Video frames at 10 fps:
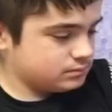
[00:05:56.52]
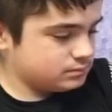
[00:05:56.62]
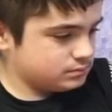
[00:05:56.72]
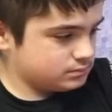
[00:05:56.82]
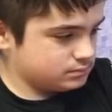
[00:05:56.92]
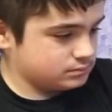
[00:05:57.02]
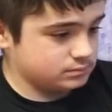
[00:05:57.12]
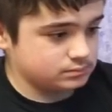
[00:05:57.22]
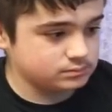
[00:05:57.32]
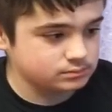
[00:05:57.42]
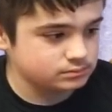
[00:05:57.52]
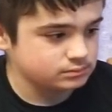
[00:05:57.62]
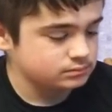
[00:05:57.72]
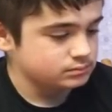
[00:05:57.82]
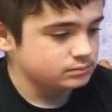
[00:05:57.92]

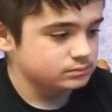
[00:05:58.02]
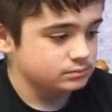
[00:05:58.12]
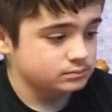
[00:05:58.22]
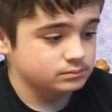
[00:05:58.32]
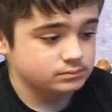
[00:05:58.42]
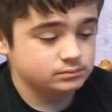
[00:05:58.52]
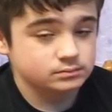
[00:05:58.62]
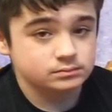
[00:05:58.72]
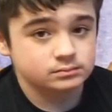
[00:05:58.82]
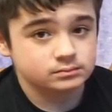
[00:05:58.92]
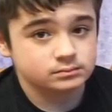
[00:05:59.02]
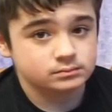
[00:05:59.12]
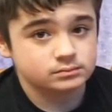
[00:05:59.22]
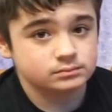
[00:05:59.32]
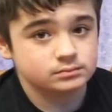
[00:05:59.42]

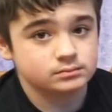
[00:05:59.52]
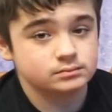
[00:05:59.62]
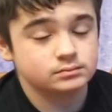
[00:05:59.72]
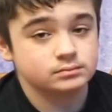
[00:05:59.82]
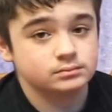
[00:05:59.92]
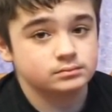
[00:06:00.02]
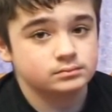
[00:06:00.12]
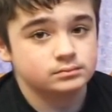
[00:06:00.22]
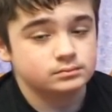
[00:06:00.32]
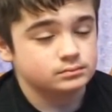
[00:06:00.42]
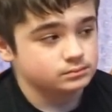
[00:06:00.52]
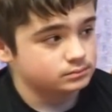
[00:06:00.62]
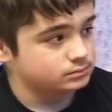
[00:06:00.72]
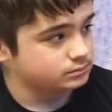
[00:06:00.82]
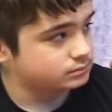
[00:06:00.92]

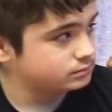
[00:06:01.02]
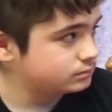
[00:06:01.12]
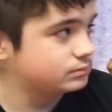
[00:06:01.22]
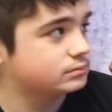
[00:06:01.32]
(not speaking)